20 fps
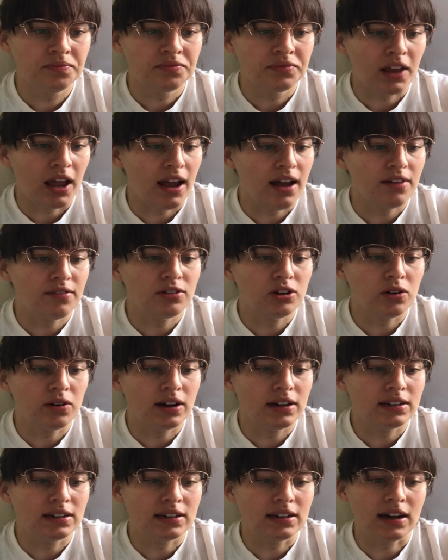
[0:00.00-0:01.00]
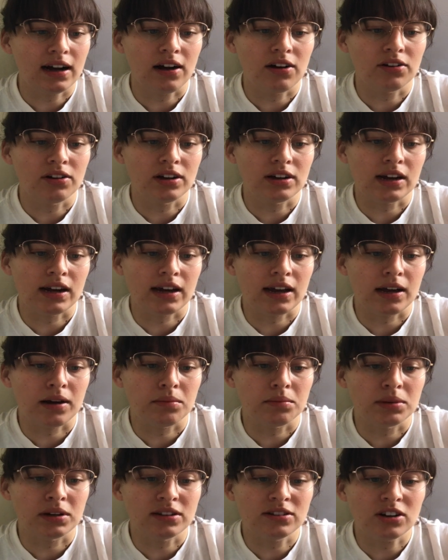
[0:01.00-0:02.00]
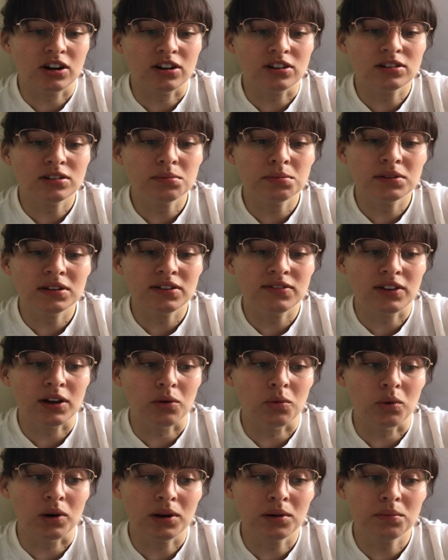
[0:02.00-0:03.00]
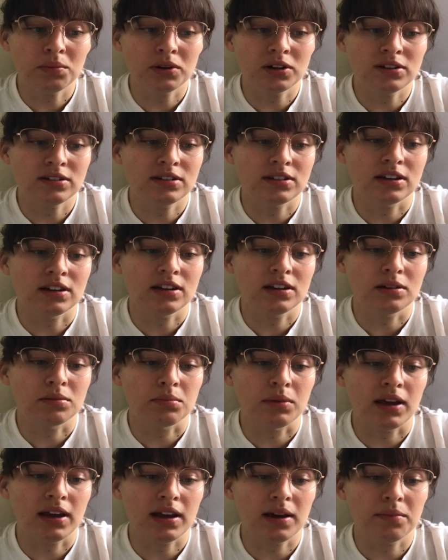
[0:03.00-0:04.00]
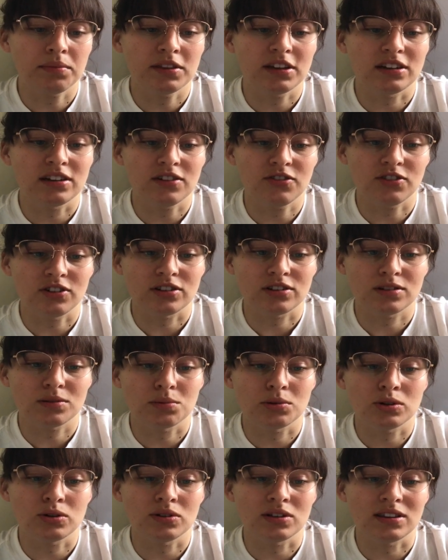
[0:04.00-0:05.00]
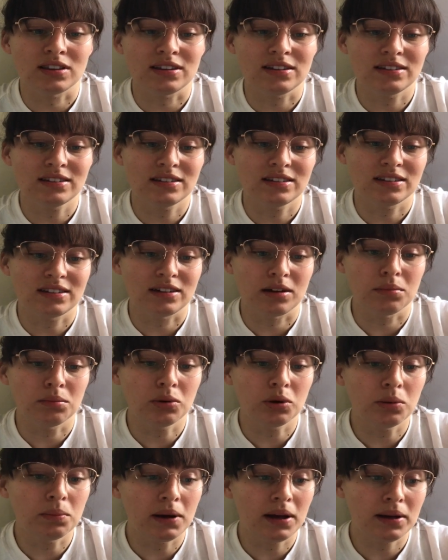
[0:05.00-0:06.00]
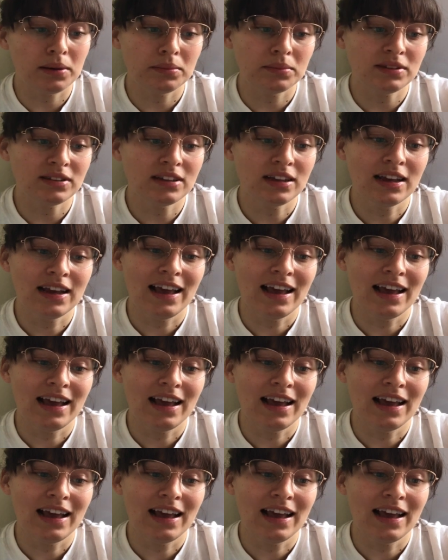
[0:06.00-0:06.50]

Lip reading: I have no idea how good I am, but it's hard to believe that one person could make up the difference between these stumble bums